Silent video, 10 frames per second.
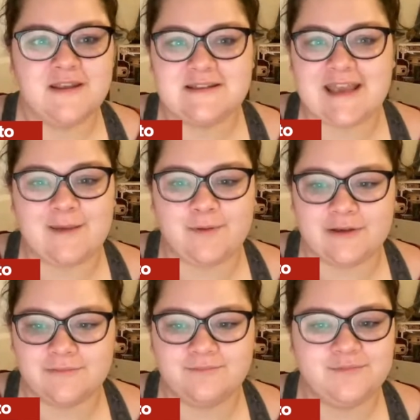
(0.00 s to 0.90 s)
escape
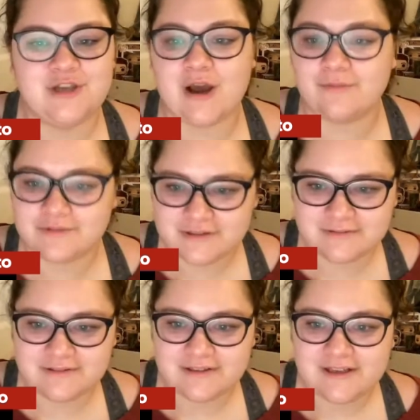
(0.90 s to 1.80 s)
you. Don't.
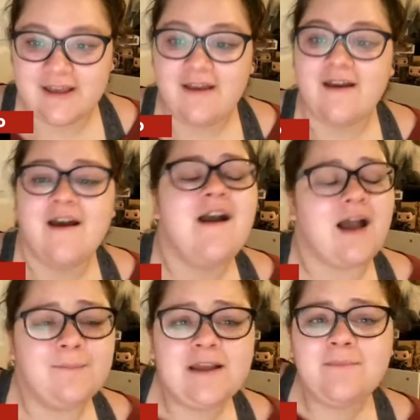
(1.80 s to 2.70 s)

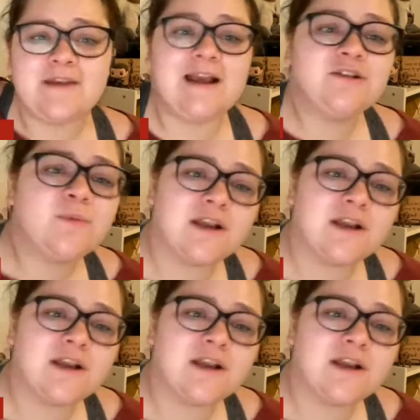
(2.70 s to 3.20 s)
Coming up next,